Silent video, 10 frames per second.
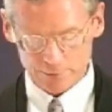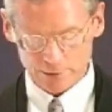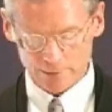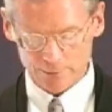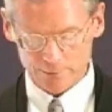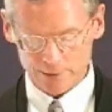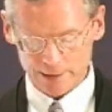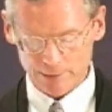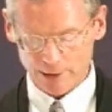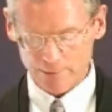was charged with
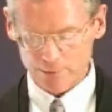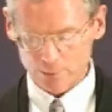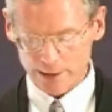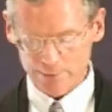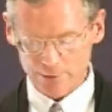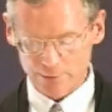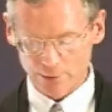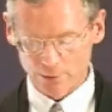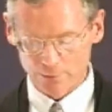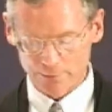setting price and wage
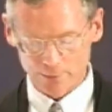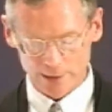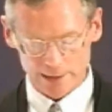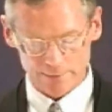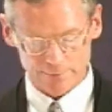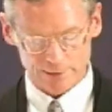controls in the wake of the